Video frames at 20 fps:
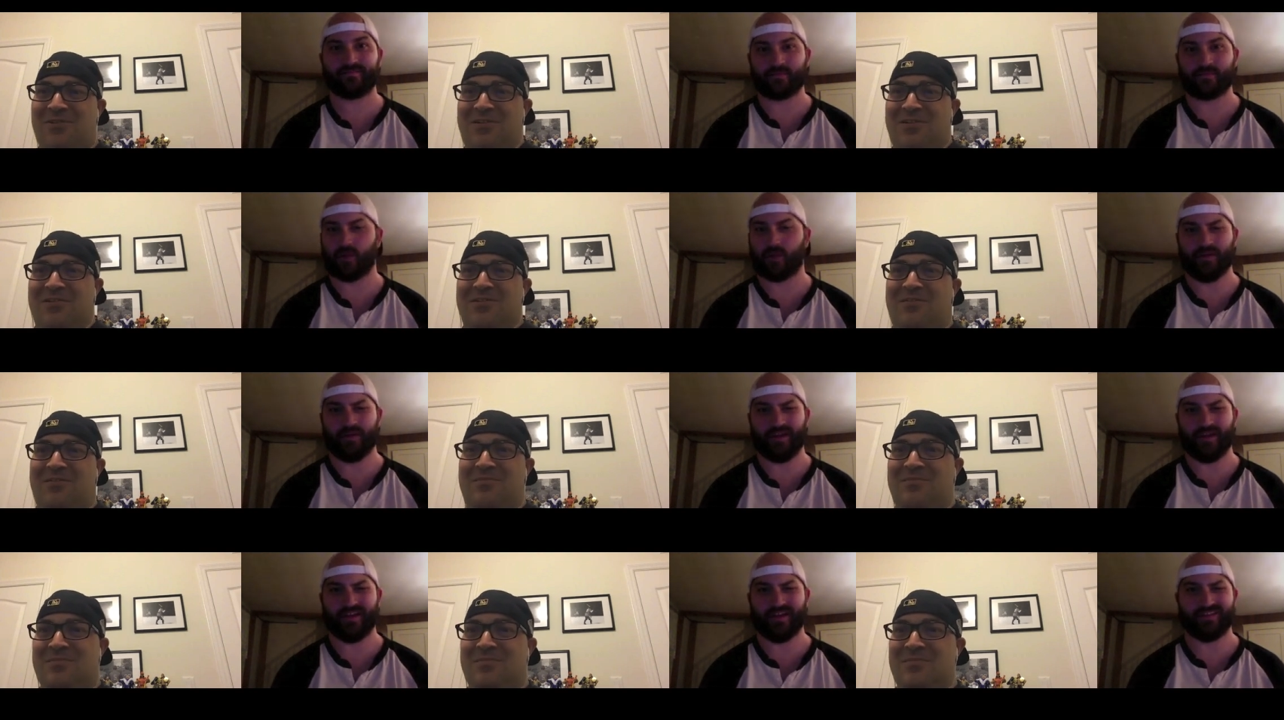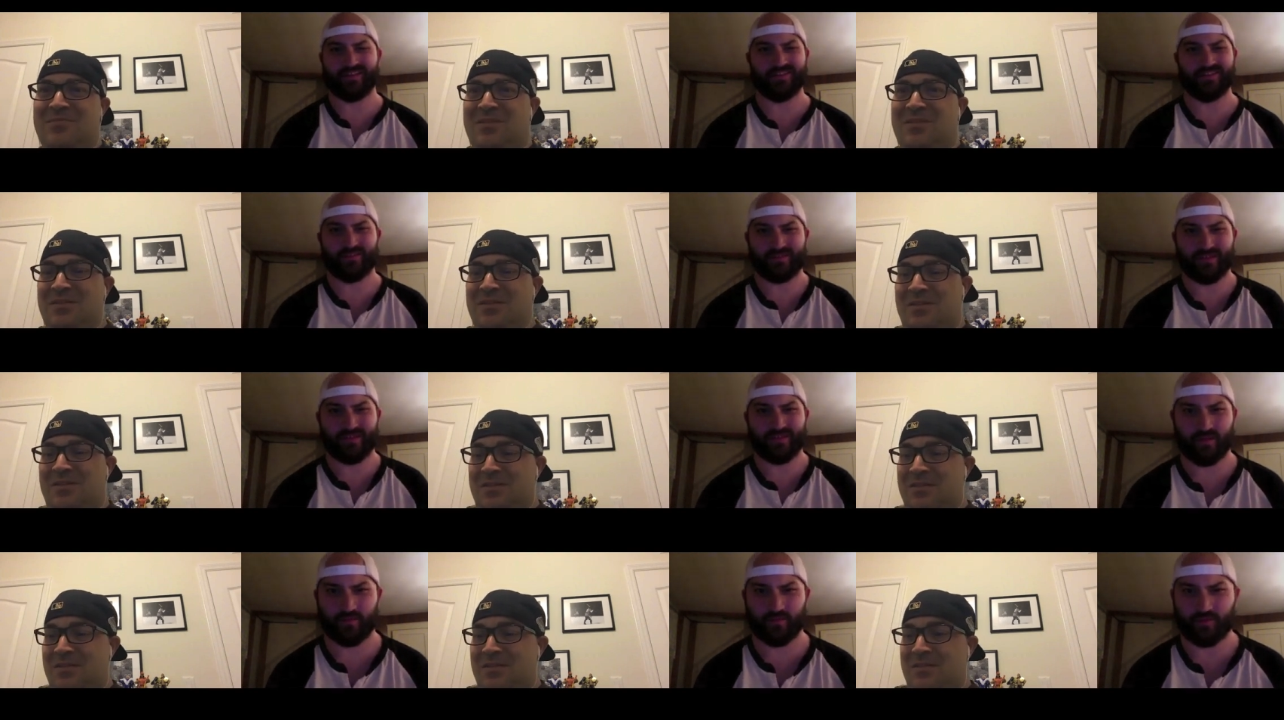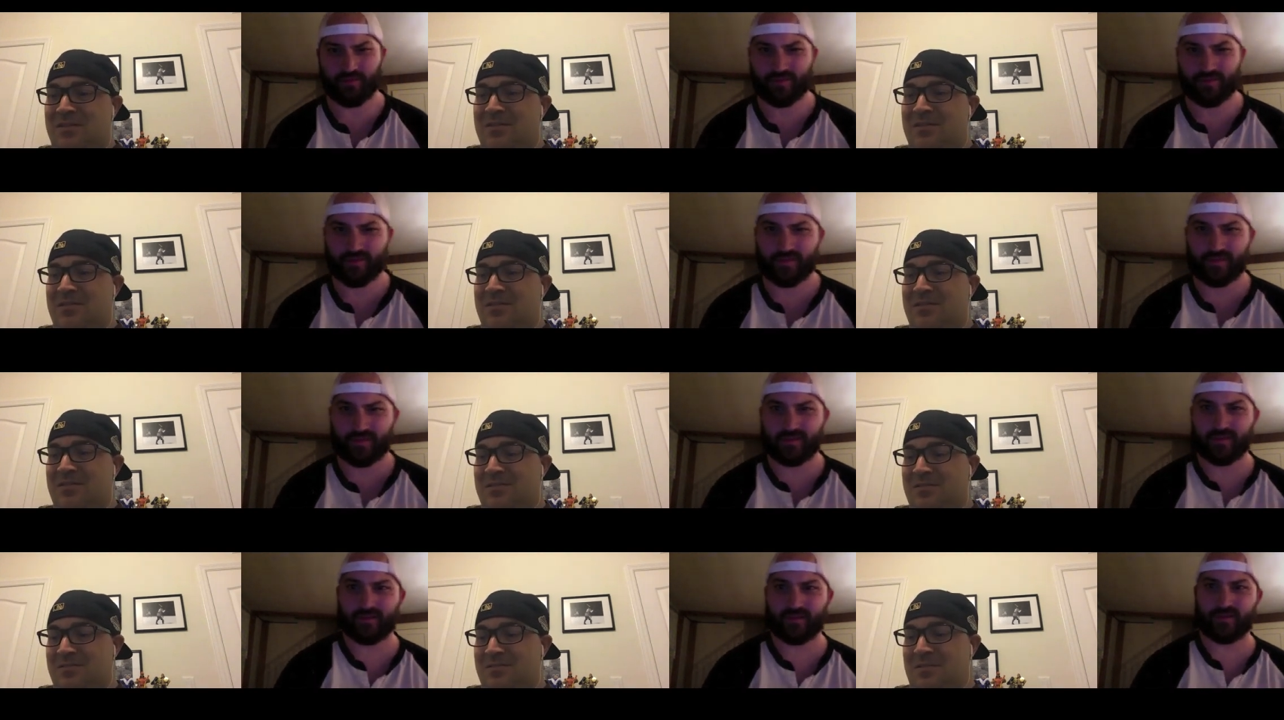Speaker 1: Oh, um, oh yeah, it looked terrible.
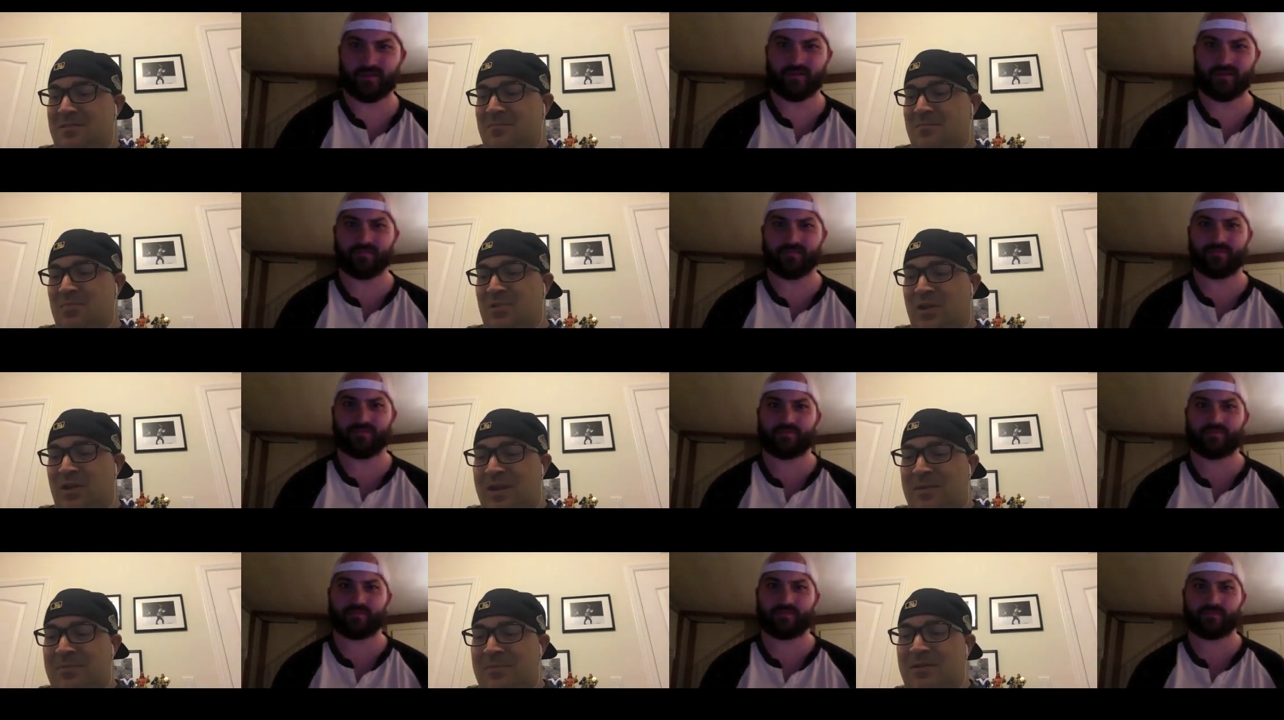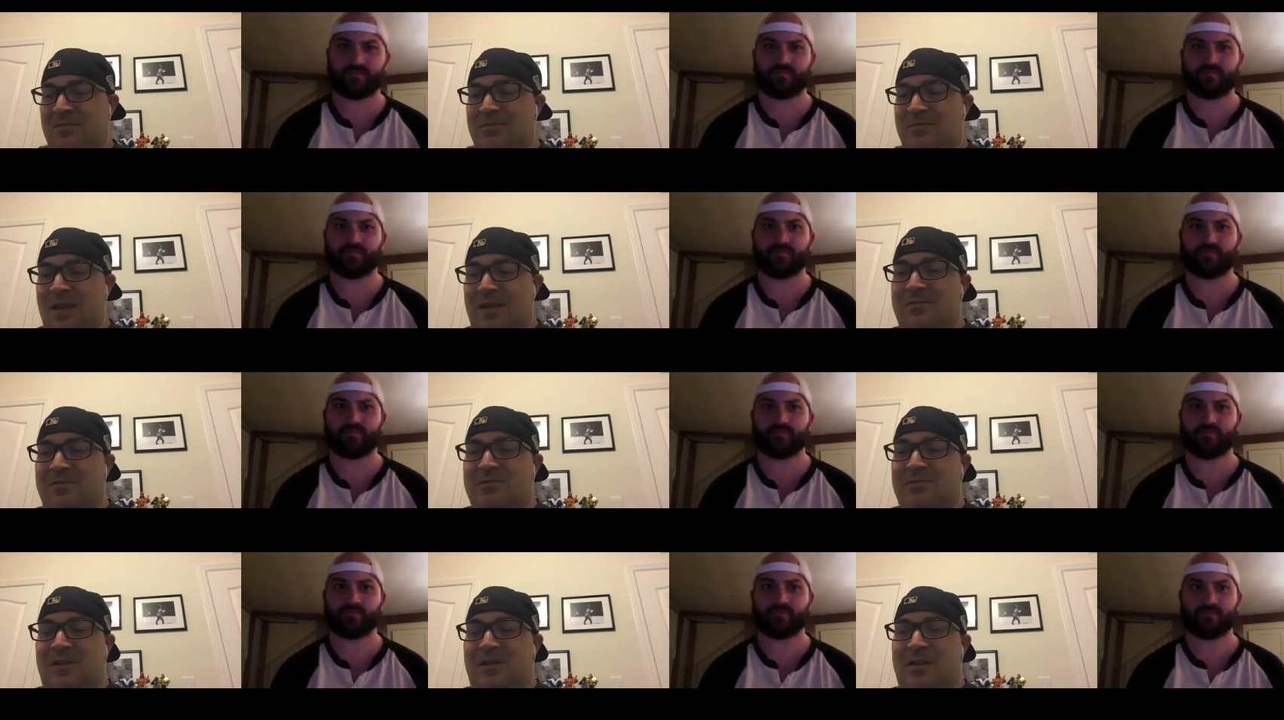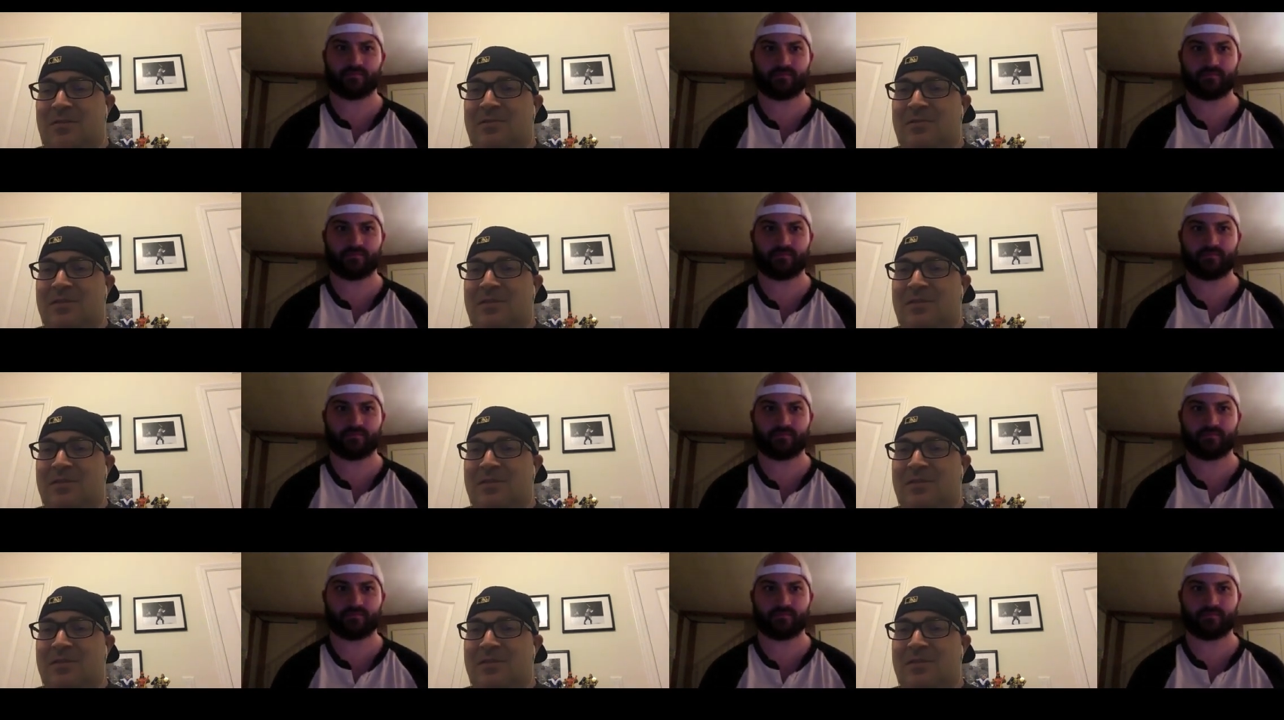But I mean, was, I was okay with